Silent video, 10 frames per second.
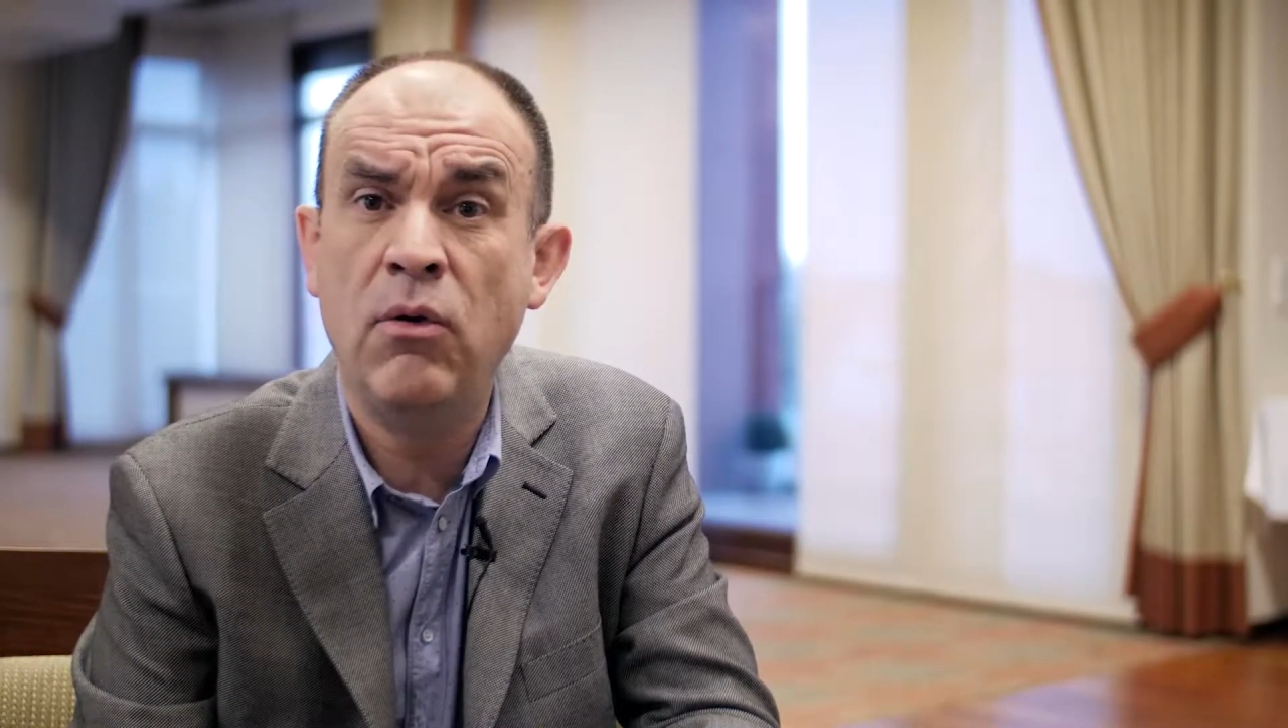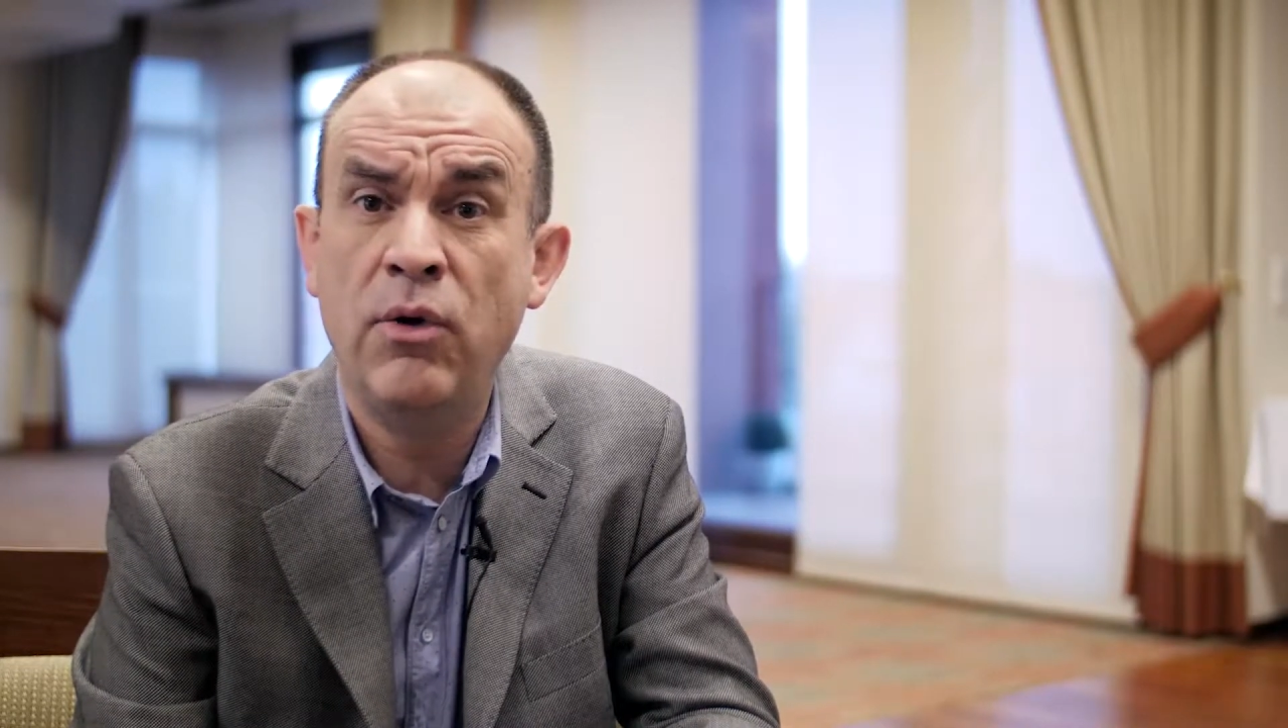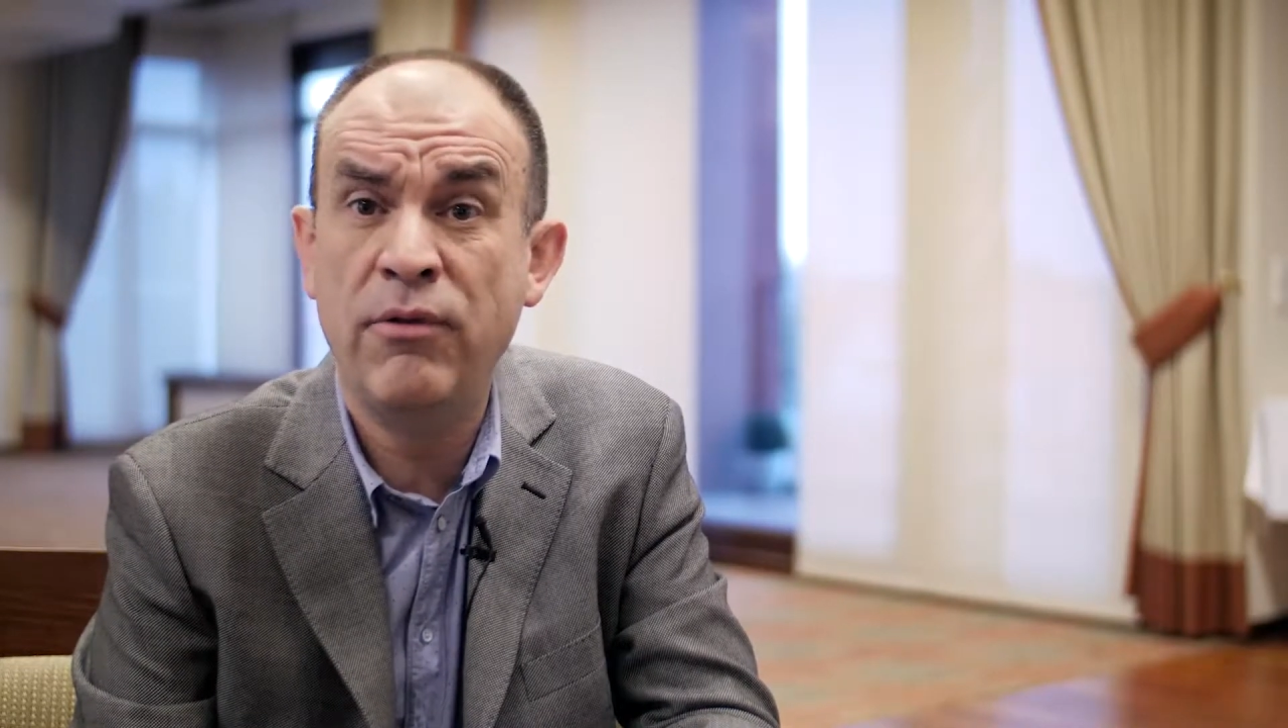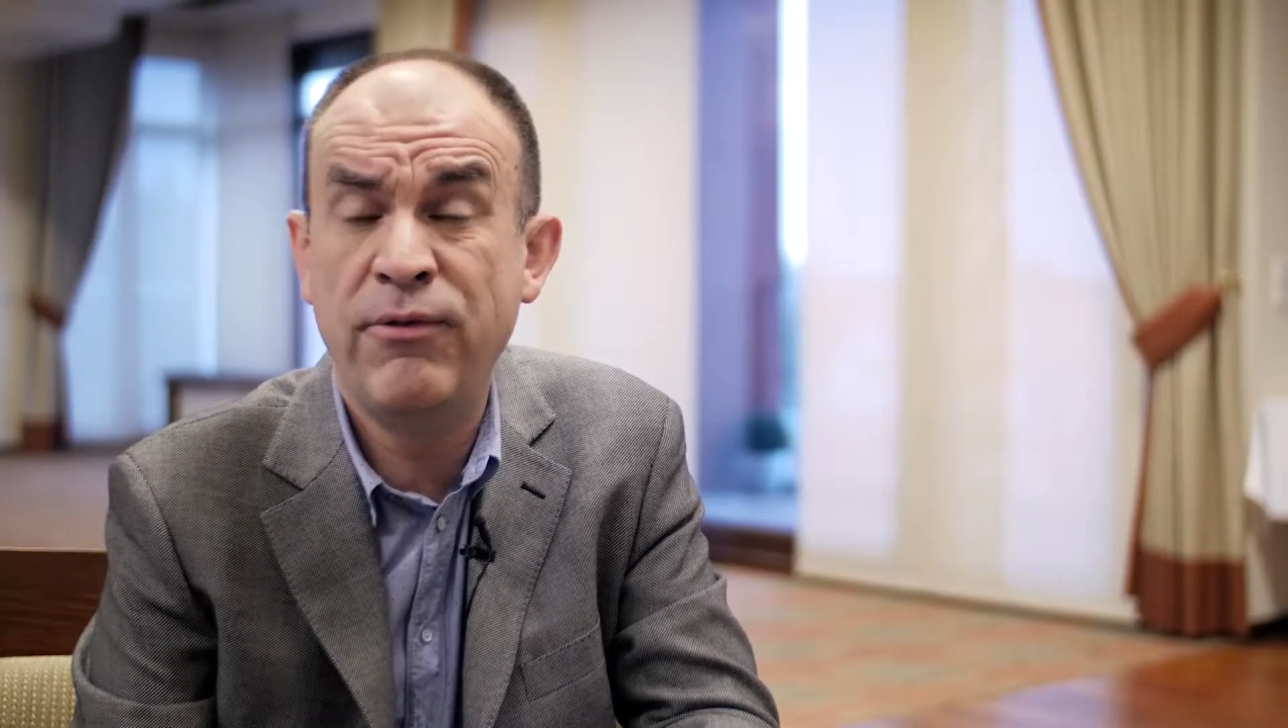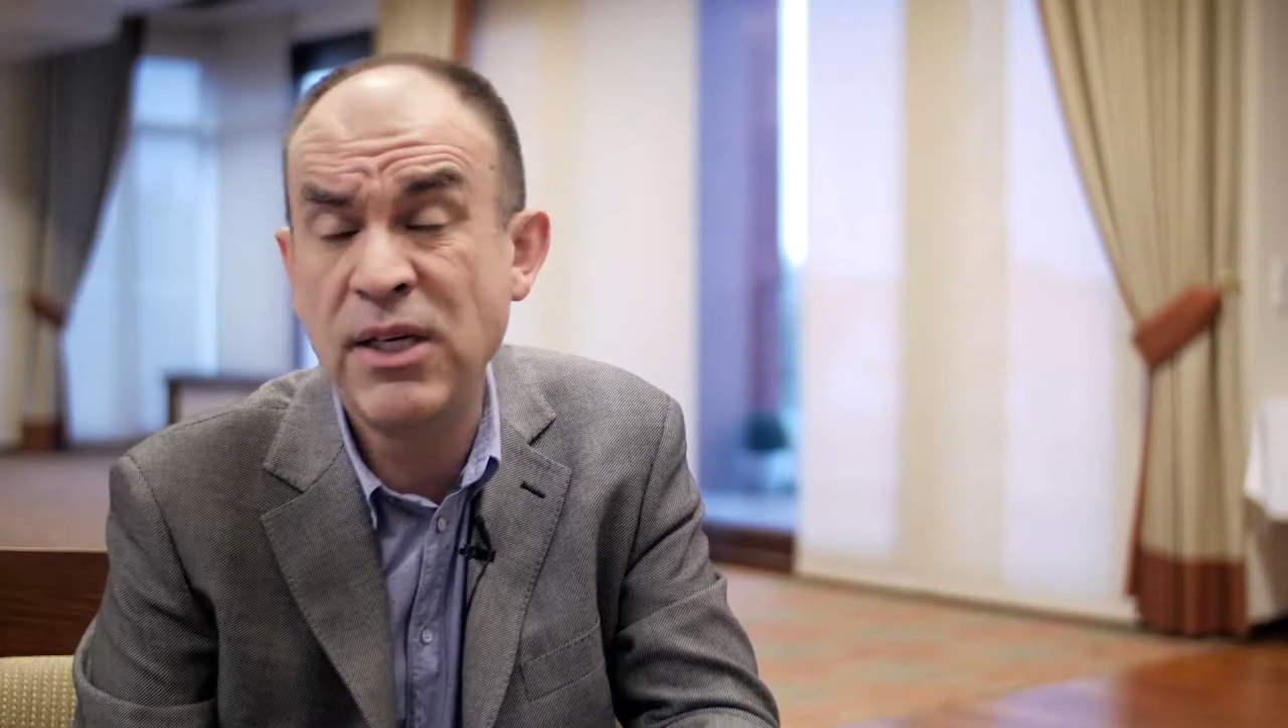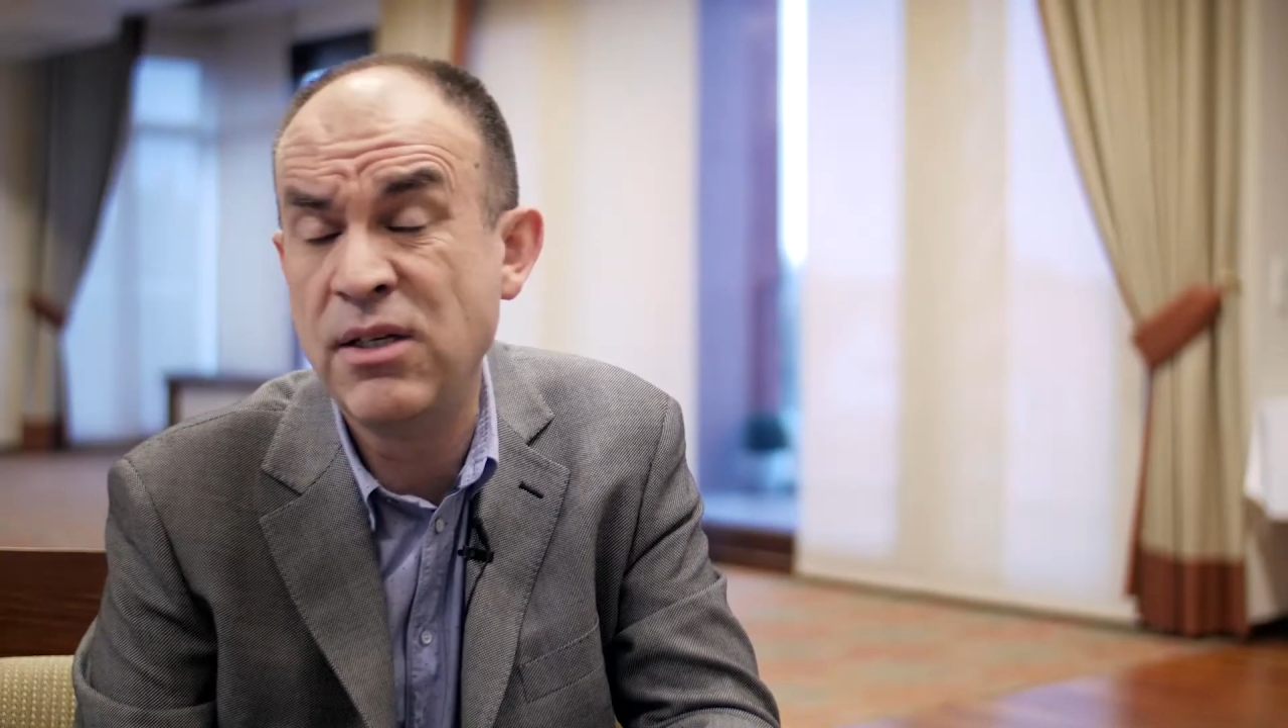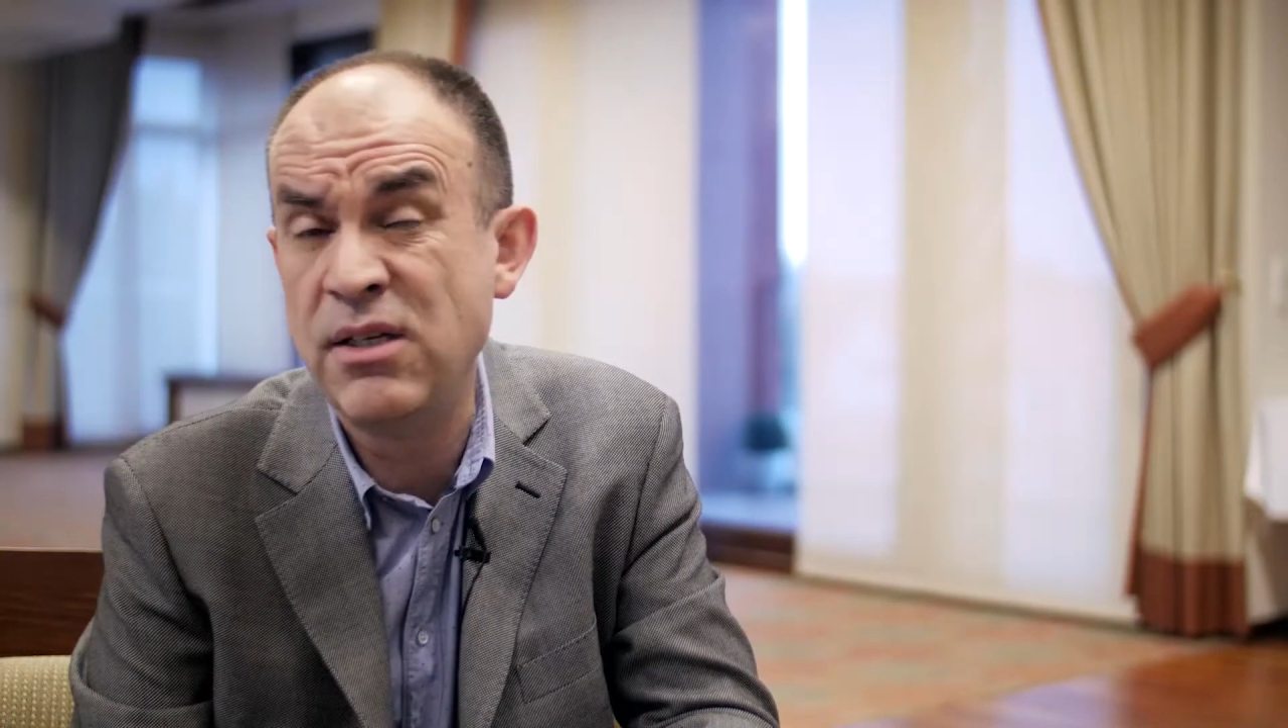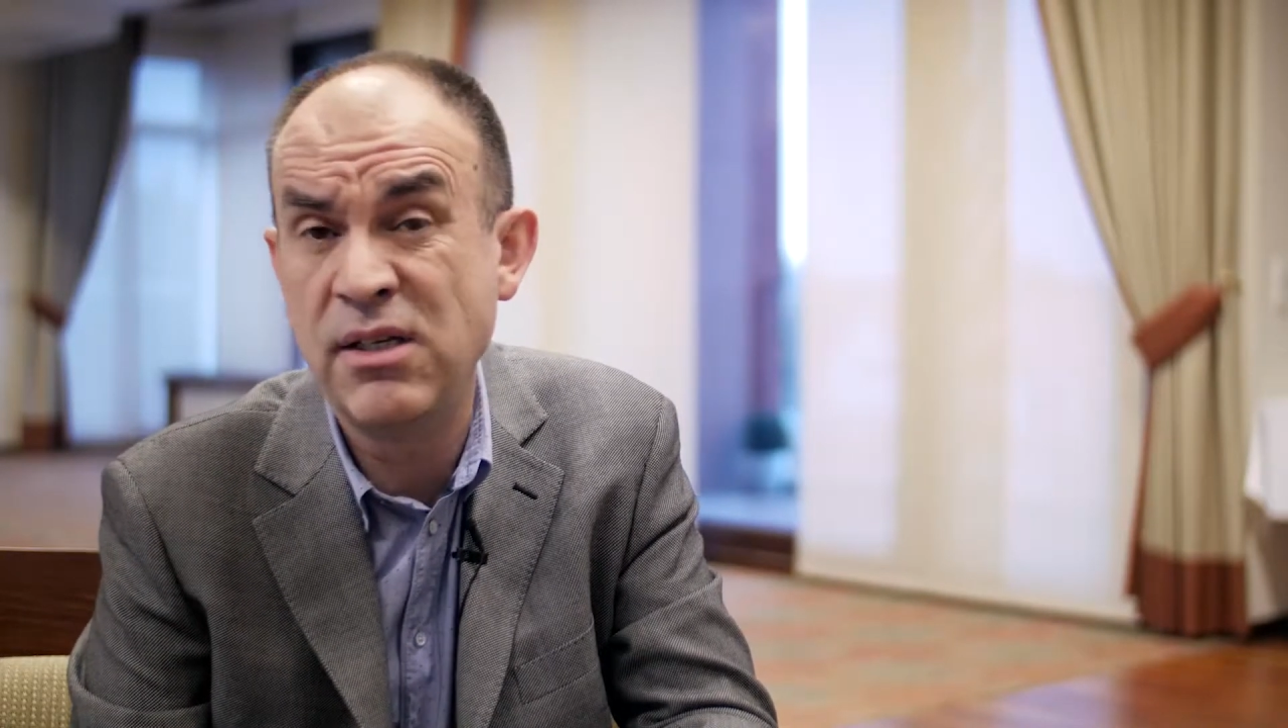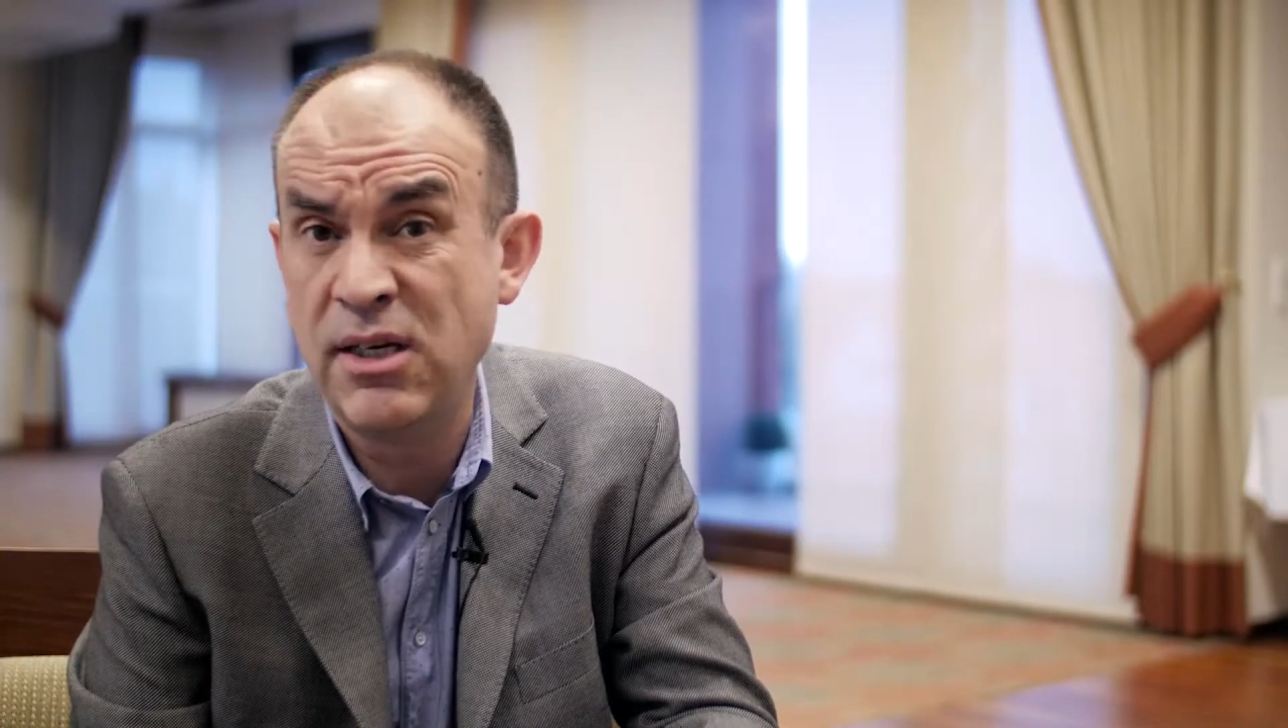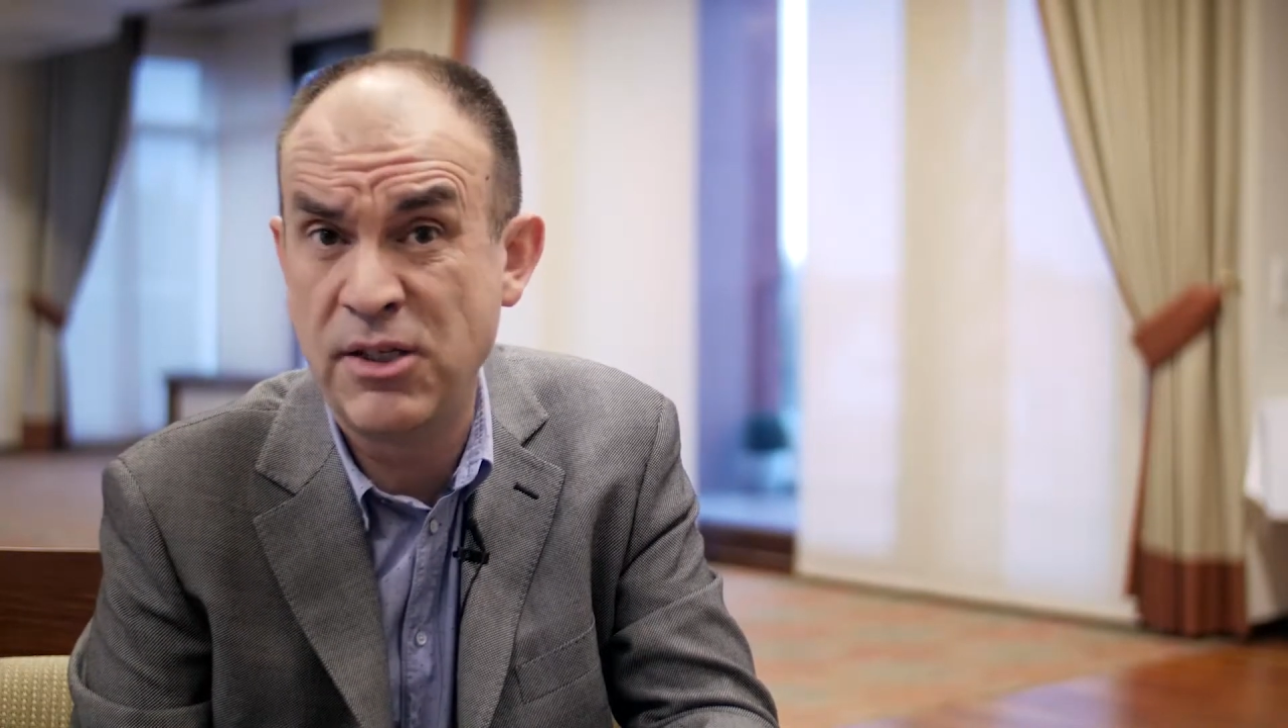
or the fetus is